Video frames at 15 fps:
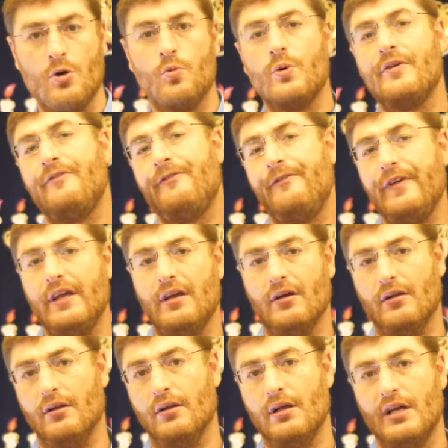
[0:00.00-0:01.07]
we
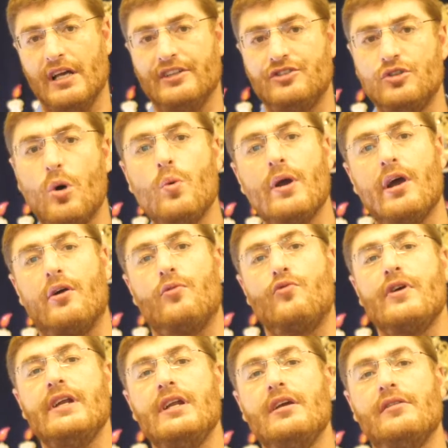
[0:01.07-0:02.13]
feel as though we are
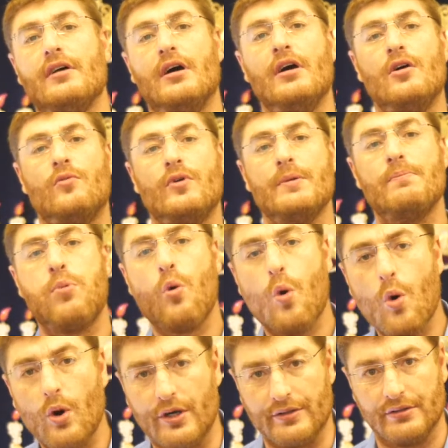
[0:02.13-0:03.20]
reading the
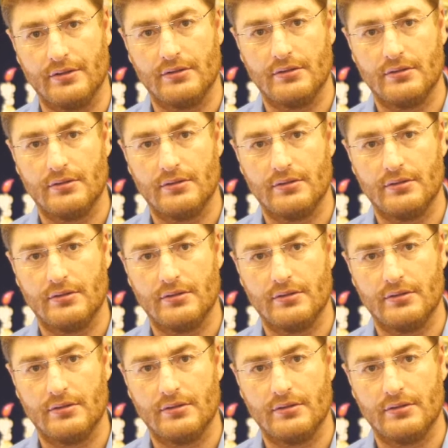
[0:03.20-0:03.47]
report